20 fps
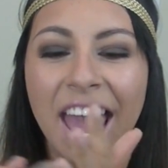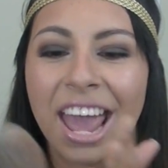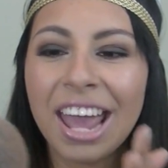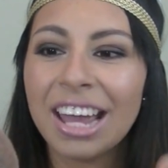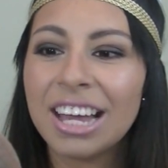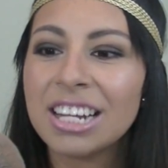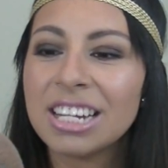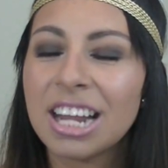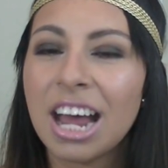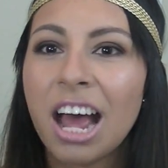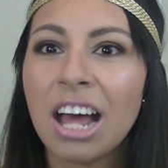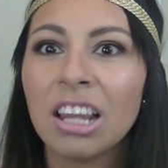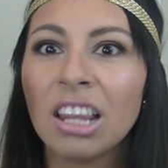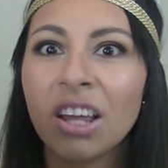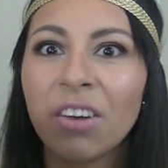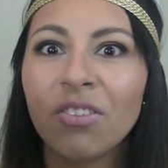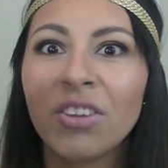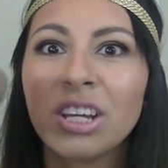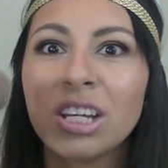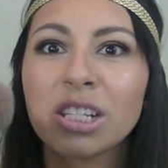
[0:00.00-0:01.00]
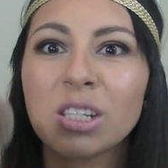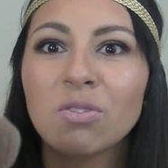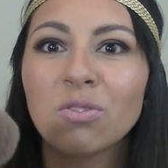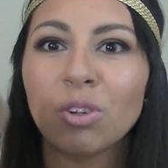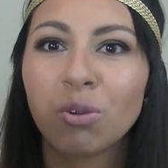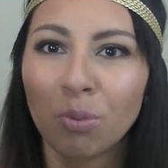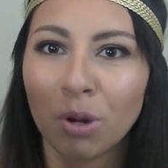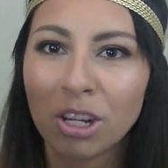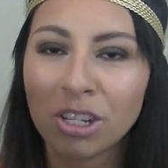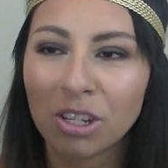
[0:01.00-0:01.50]
And I love this
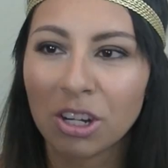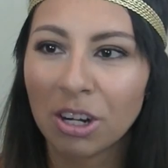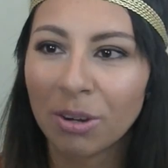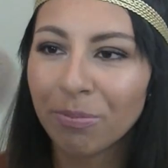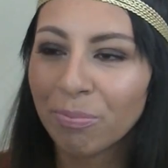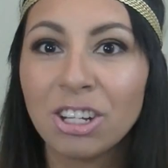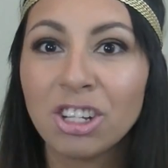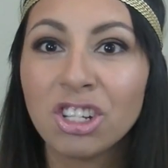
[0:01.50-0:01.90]
for bronzer.